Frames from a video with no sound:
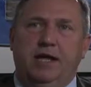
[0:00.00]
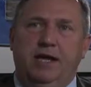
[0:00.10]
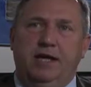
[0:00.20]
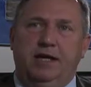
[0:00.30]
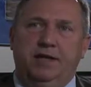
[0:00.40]

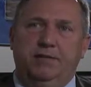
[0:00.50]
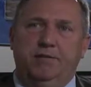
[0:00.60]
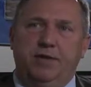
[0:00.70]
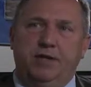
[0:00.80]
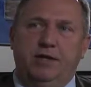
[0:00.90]
And
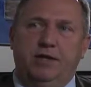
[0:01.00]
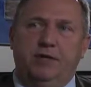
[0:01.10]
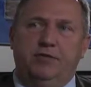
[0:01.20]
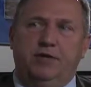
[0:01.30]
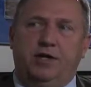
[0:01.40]

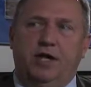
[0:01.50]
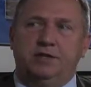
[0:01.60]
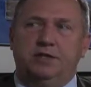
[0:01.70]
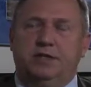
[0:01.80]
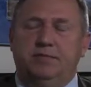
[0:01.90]
the
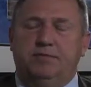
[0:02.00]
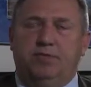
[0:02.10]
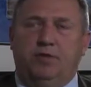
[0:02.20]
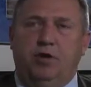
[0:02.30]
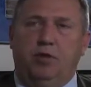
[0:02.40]
concept
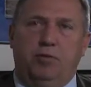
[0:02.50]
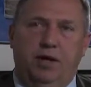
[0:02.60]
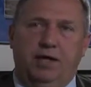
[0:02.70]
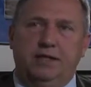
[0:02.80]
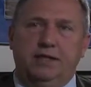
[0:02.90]
for our
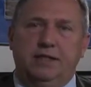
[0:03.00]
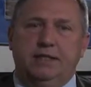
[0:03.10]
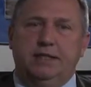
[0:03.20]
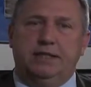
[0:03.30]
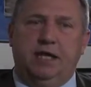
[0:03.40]
brand
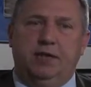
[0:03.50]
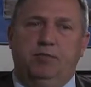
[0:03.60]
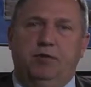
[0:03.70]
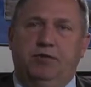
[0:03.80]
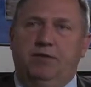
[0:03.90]
came
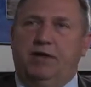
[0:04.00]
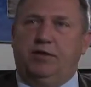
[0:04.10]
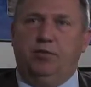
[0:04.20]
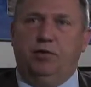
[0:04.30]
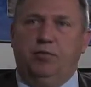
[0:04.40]
with the fact
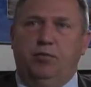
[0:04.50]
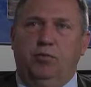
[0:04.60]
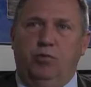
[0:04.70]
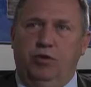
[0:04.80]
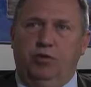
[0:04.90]
that we
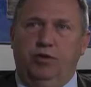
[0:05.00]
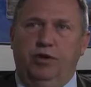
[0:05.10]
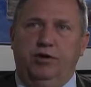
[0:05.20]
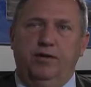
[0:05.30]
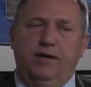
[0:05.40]
were a
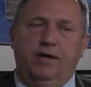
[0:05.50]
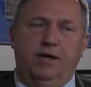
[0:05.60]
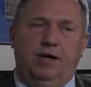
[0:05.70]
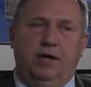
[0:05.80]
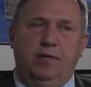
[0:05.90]
leader,
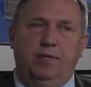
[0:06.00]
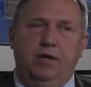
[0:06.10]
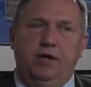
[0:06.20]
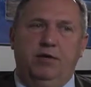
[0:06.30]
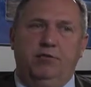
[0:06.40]

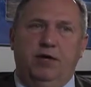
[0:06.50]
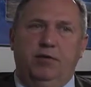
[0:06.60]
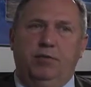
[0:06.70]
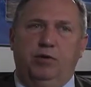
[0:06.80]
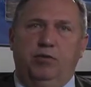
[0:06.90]

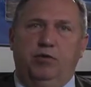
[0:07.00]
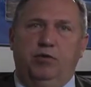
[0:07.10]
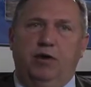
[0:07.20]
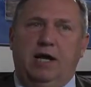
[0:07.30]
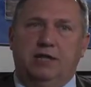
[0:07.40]
that we
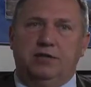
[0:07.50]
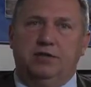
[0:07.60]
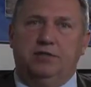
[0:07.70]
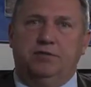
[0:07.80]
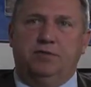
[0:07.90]
were
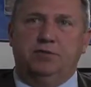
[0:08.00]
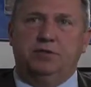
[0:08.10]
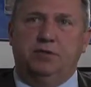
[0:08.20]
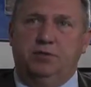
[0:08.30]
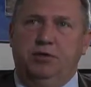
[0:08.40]
actually the
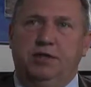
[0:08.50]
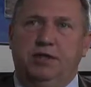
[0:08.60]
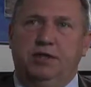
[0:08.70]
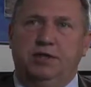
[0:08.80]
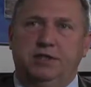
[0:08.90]
first
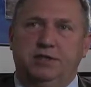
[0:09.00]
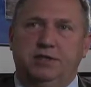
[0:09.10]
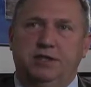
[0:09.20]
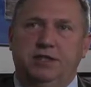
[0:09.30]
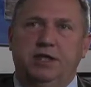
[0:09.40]
community in
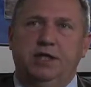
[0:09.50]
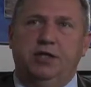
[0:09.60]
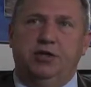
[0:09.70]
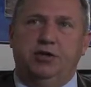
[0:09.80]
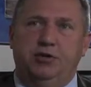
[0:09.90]
Tennessee
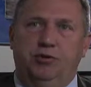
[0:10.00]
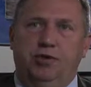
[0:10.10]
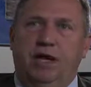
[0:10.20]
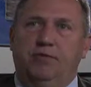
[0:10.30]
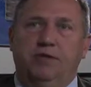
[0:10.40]
to
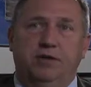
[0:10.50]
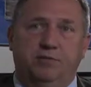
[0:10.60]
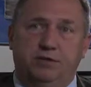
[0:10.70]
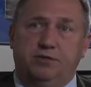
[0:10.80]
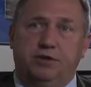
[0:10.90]
have the
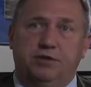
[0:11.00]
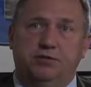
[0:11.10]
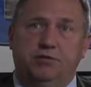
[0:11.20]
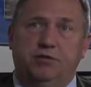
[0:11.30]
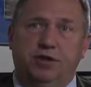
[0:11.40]

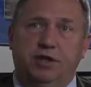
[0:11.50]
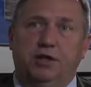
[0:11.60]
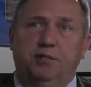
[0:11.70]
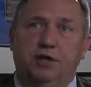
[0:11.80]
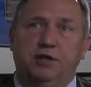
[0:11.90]
infrastructure for a
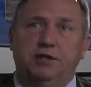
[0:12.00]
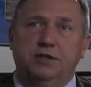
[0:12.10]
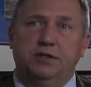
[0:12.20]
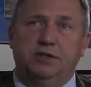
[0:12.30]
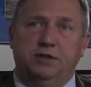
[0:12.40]
gigabit
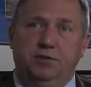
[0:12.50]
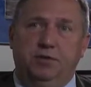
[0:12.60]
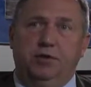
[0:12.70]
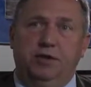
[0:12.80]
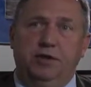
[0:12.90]

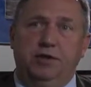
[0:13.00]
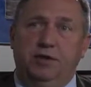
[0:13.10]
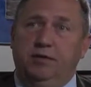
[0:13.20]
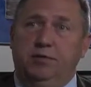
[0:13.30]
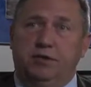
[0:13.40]
community
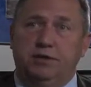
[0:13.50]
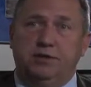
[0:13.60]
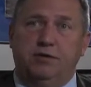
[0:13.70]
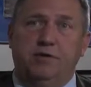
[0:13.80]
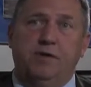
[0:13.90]
in
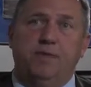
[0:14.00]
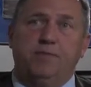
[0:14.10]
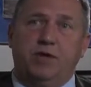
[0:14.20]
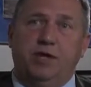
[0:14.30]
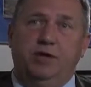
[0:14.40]
Bristol,
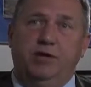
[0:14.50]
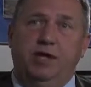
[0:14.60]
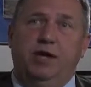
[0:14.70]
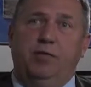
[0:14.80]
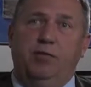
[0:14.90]

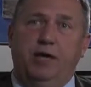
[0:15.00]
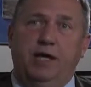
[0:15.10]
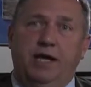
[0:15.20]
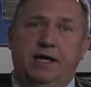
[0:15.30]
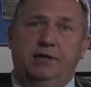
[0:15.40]
that
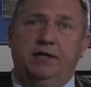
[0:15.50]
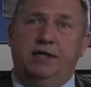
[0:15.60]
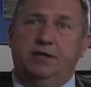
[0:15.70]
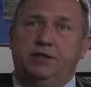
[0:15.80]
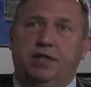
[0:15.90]
we had
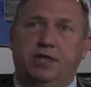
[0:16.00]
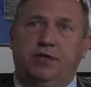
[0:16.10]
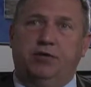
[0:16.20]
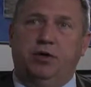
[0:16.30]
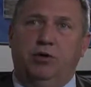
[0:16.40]
the Educate
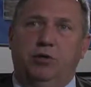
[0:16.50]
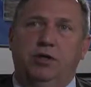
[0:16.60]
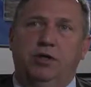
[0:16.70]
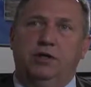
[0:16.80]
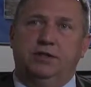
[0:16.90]
and
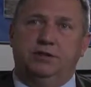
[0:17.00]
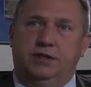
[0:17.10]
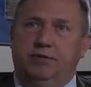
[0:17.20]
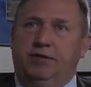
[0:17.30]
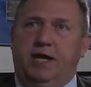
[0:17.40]
Grow
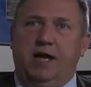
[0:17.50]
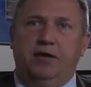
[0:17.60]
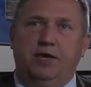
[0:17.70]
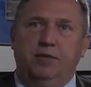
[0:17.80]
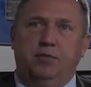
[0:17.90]
Sullivan
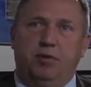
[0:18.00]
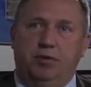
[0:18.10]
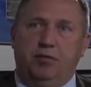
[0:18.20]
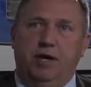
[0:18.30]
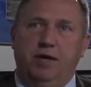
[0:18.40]
County
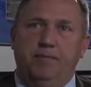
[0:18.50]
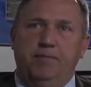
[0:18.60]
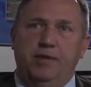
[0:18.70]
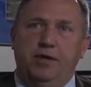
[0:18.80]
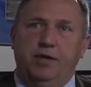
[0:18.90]
program,
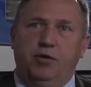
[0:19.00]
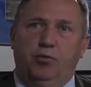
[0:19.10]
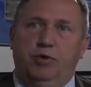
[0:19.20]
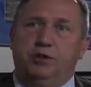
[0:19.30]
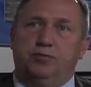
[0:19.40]

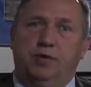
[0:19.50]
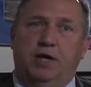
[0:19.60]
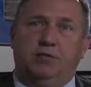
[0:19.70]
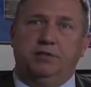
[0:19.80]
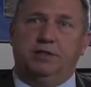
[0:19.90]
which when
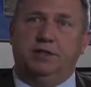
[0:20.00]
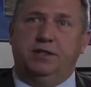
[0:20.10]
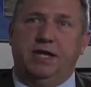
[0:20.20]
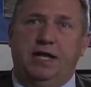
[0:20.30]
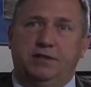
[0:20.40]
I was in
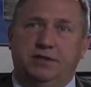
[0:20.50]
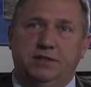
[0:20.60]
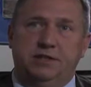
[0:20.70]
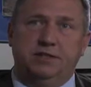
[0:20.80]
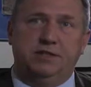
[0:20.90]

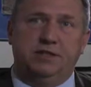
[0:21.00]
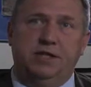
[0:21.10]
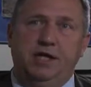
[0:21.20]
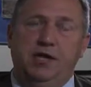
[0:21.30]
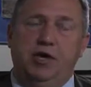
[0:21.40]
Gallatin,
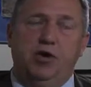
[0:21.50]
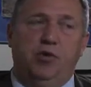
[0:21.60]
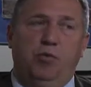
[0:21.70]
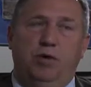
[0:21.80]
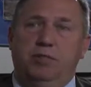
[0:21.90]
Tennessee,
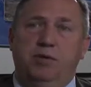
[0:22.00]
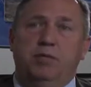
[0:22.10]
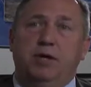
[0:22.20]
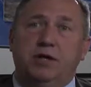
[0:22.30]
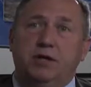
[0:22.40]
we
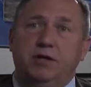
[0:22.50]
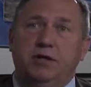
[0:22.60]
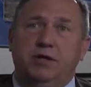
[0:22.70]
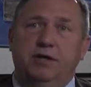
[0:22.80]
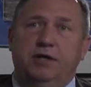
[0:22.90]
mimicked
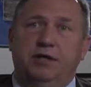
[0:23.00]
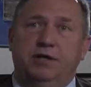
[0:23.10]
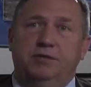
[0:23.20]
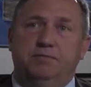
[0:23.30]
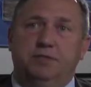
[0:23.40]

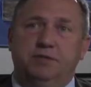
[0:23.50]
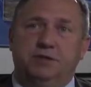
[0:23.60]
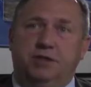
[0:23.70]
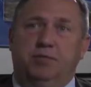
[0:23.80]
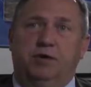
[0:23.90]
in
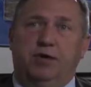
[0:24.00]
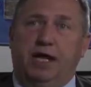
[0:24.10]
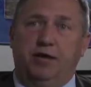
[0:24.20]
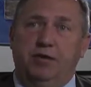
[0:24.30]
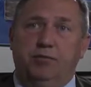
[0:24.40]
Sumner
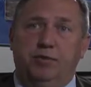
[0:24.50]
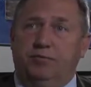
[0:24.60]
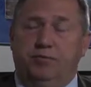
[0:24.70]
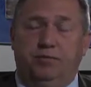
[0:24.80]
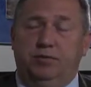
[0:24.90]
County.
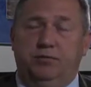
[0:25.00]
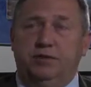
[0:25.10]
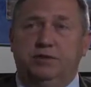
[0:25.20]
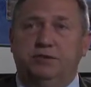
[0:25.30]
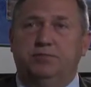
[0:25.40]
We
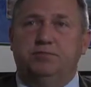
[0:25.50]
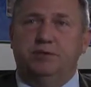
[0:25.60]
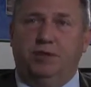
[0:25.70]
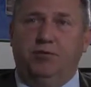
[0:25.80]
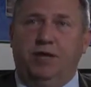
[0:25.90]
just
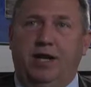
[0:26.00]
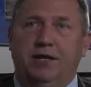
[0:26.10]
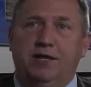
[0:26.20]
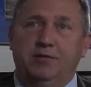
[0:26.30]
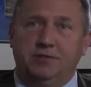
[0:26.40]
stole that
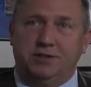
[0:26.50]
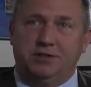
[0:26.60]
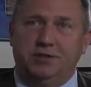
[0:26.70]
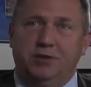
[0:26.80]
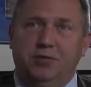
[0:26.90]
idea. It was
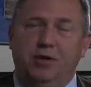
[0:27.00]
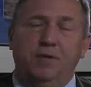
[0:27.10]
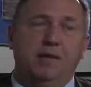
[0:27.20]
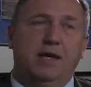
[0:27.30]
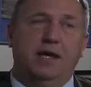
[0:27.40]
such a good
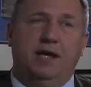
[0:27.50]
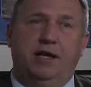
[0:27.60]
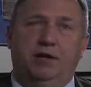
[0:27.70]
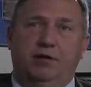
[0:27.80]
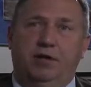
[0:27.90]
one. And
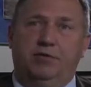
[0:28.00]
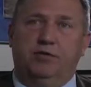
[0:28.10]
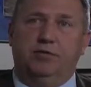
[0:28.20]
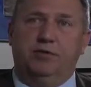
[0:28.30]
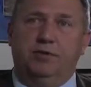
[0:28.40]
now the
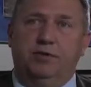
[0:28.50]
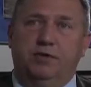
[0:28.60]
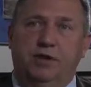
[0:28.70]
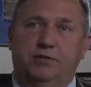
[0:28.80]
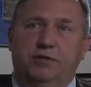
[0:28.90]

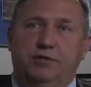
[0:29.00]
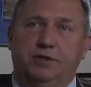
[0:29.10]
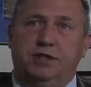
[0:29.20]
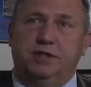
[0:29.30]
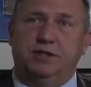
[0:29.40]

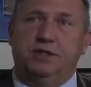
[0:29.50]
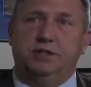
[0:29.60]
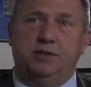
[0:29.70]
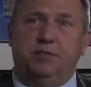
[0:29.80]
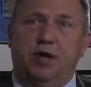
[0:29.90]
governor's
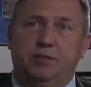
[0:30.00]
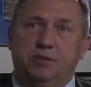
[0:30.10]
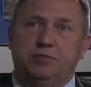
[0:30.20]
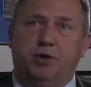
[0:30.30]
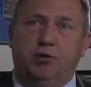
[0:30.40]
Tennessee
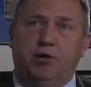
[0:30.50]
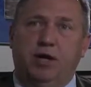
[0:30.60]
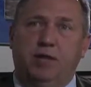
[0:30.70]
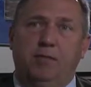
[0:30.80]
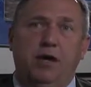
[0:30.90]
Promise
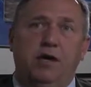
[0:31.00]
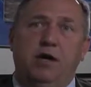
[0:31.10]
program